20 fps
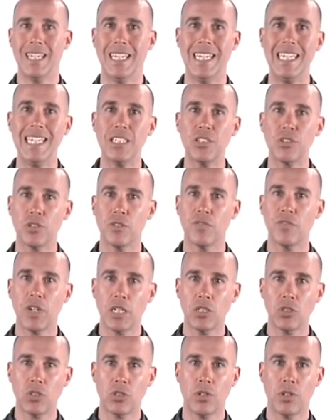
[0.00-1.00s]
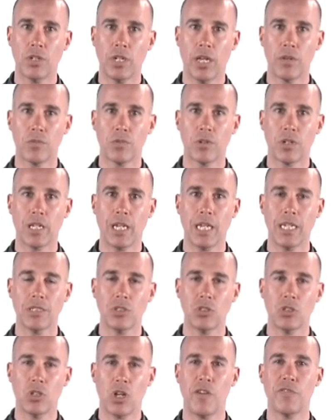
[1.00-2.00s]
each device on the network has
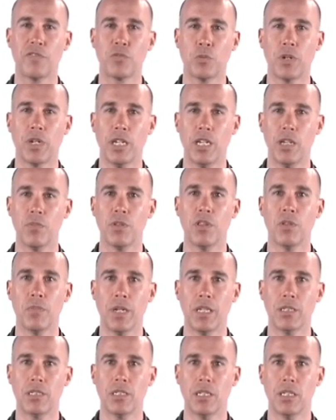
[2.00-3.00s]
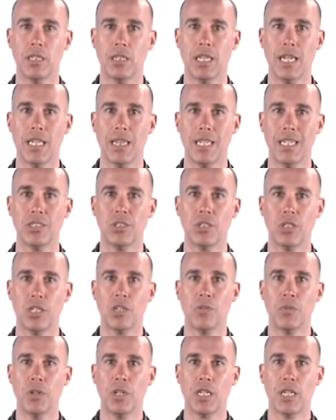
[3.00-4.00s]
software implemented that lets it
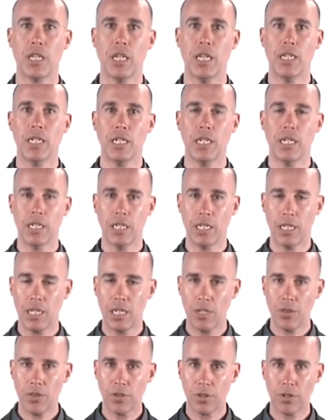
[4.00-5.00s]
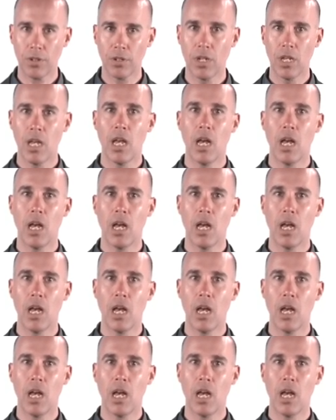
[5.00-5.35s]
communicate in either